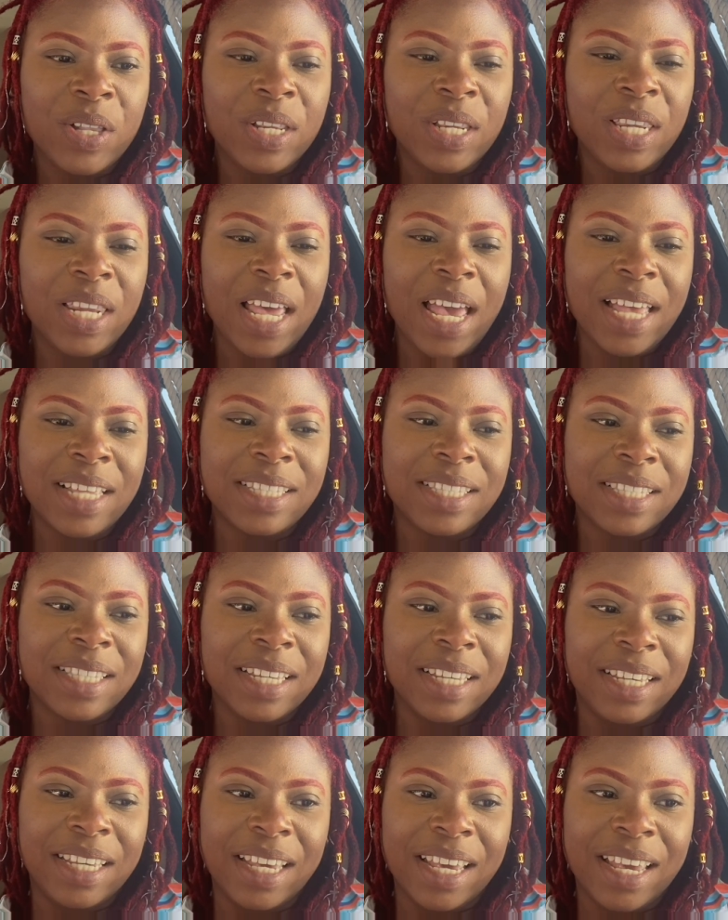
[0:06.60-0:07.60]
Let's
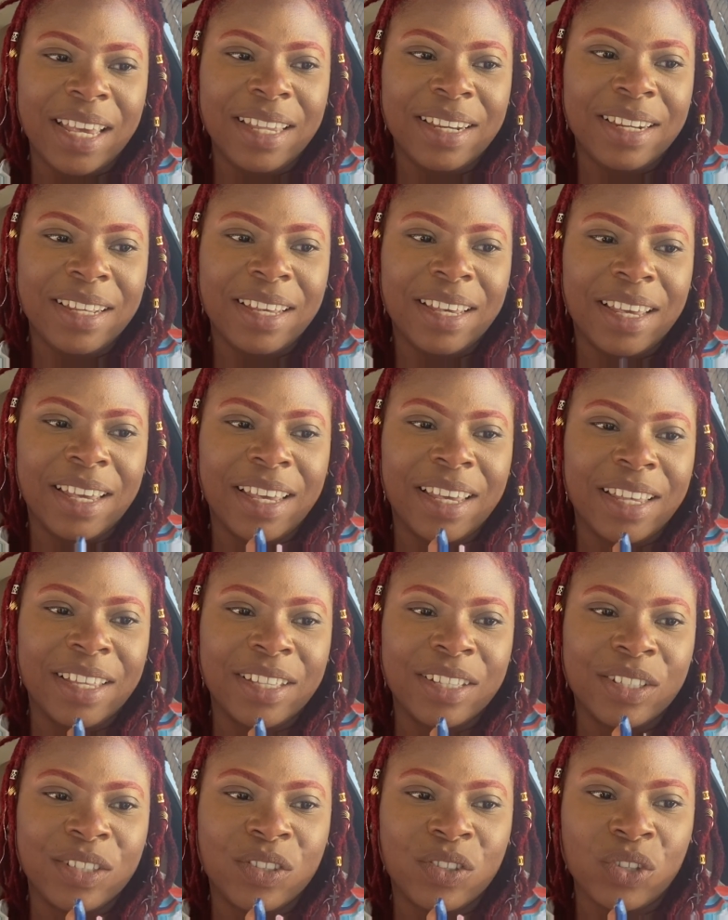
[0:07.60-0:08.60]
get
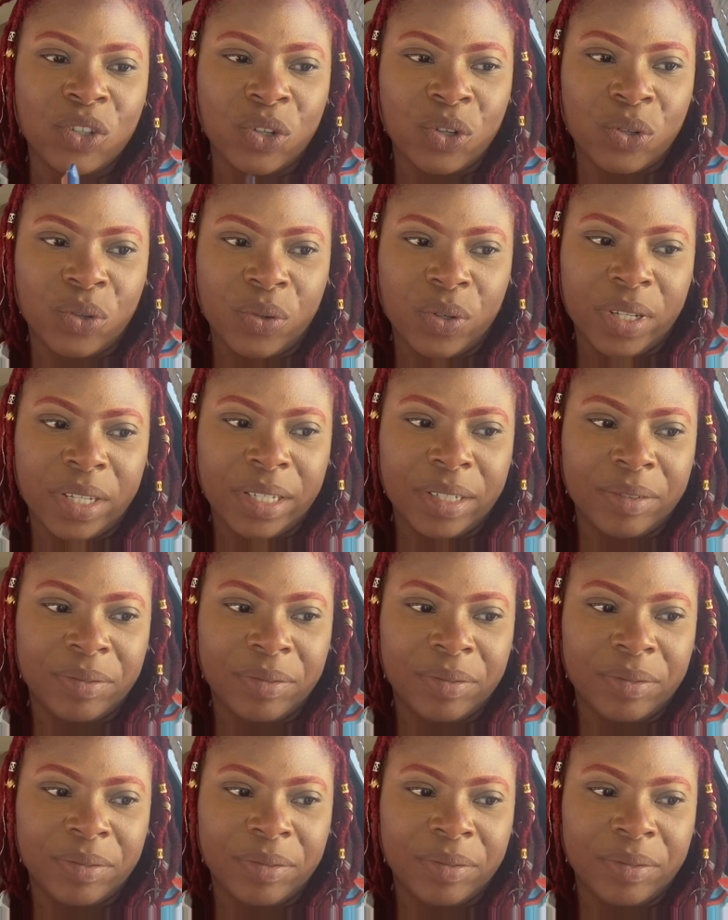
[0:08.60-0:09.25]
into it.